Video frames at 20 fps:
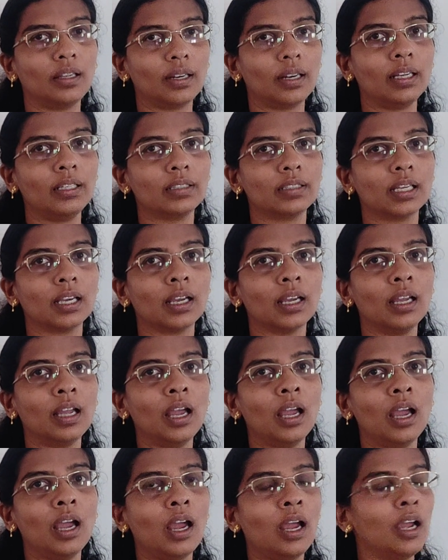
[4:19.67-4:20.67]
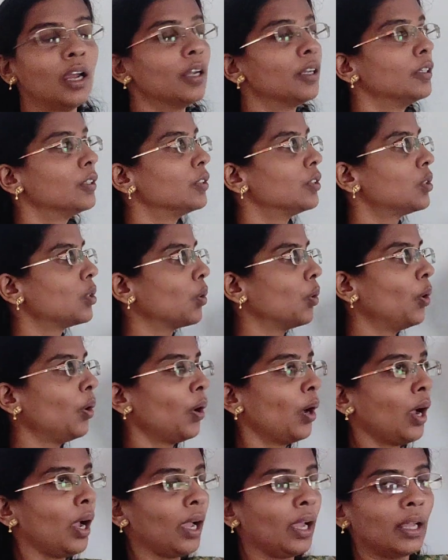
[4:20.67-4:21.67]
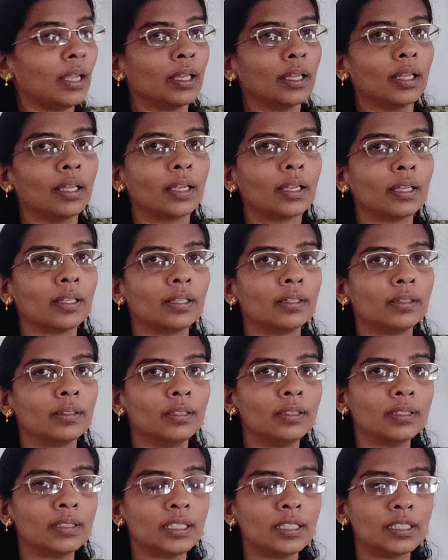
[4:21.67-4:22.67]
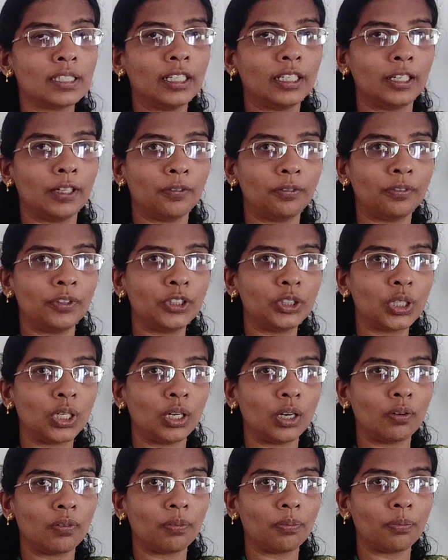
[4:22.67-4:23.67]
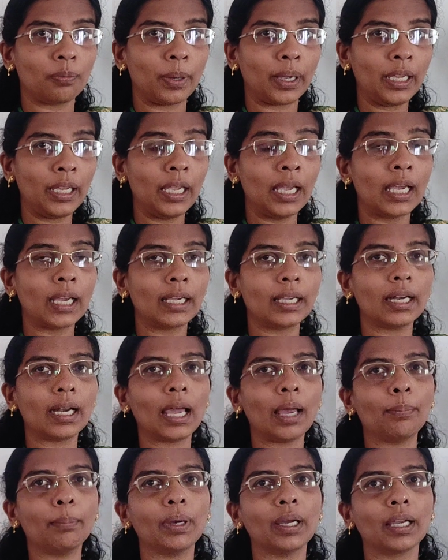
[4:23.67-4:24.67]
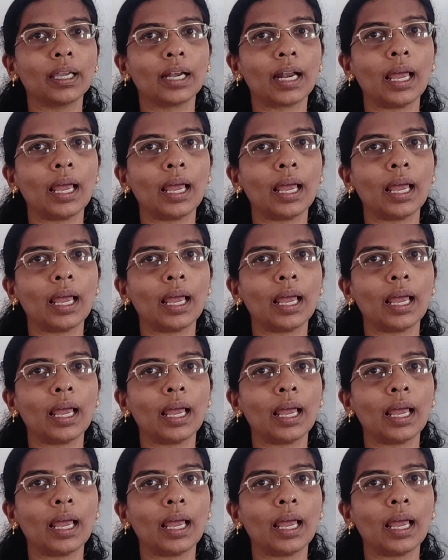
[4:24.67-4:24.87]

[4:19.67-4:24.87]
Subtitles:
Right? So, this is the definition of my grammar.